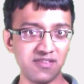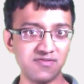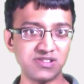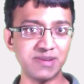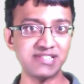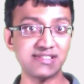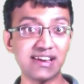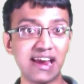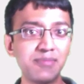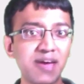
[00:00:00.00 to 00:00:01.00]
which means that the
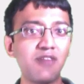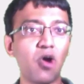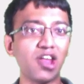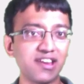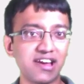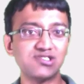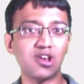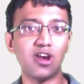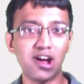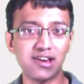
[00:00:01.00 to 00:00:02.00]
client may have authorized or
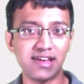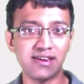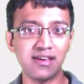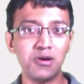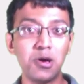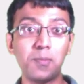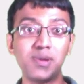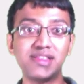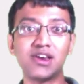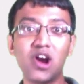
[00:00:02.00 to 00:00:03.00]
logged in,
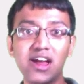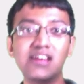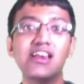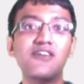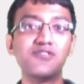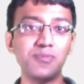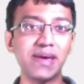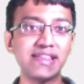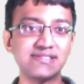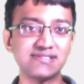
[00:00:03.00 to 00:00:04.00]
but they're not allowed to
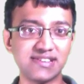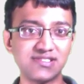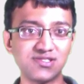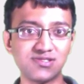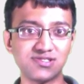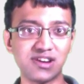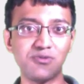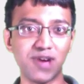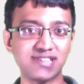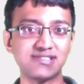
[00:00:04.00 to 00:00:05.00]
make this resource
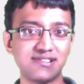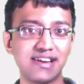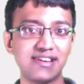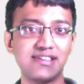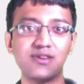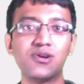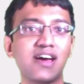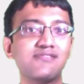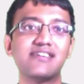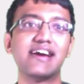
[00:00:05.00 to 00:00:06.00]
request, right? They don't
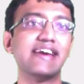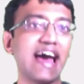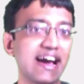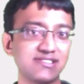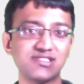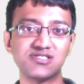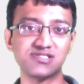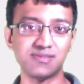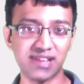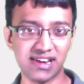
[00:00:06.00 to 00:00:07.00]
have the right access or
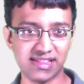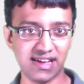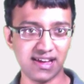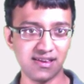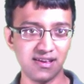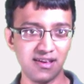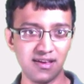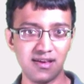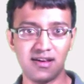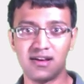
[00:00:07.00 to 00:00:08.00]
something like that.
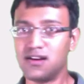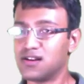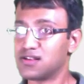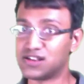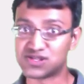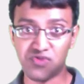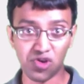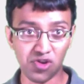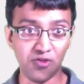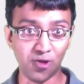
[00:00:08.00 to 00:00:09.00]
There's
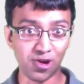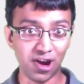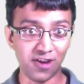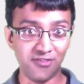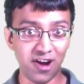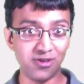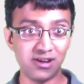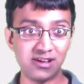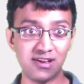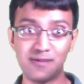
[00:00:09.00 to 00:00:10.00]
404 not
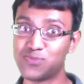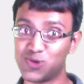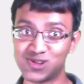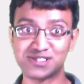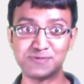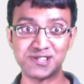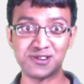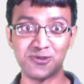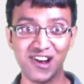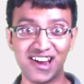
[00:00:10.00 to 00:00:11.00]
found, no description
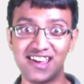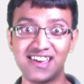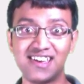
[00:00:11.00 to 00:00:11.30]
required,